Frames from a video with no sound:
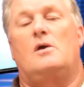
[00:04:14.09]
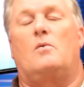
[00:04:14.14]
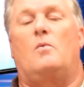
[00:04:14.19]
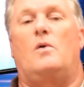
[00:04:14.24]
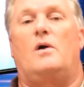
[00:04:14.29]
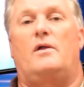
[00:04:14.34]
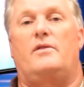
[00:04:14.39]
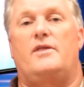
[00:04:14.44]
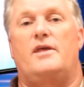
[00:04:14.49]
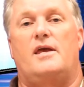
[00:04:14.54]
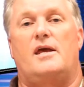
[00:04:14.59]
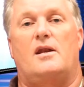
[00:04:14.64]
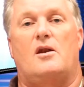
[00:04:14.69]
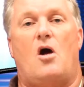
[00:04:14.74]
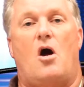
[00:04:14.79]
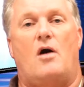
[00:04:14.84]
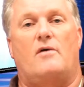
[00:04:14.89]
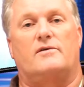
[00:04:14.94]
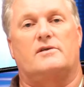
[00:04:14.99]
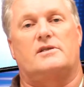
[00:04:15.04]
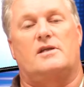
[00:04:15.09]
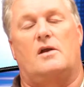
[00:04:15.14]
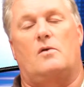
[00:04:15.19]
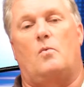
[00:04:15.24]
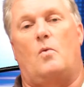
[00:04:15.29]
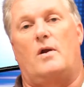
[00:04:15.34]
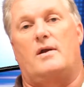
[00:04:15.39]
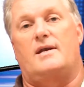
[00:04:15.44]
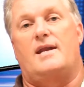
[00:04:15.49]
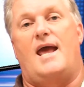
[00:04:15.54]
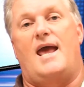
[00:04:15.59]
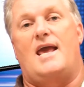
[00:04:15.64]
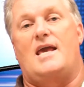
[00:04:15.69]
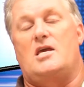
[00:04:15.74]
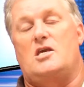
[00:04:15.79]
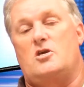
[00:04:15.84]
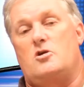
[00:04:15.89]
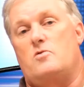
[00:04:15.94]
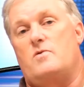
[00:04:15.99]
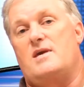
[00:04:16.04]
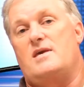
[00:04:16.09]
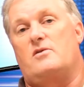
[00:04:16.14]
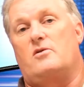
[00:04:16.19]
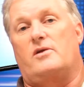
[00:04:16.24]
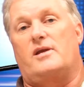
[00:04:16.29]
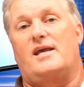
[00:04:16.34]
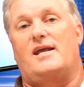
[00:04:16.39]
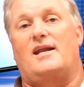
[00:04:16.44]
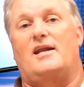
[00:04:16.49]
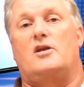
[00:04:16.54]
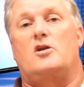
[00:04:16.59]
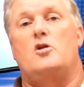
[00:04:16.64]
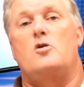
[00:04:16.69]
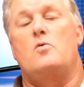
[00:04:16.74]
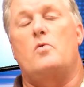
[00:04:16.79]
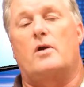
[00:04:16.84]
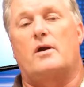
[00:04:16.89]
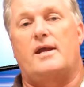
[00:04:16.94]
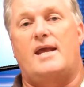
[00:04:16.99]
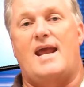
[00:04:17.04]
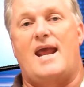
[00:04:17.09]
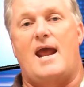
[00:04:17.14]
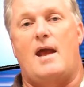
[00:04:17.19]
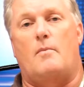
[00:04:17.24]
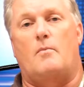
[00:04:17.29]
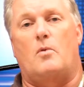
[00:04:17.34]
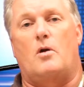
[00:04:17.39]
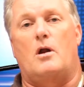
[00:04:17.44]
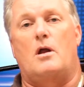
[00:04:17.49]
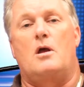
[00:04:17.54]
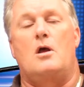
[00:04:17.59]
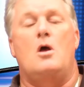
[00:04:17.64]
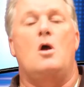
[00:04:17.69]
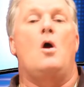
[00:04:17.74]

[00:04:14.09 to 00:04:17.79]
Well, then all of a sudden one day you either get a newer camera,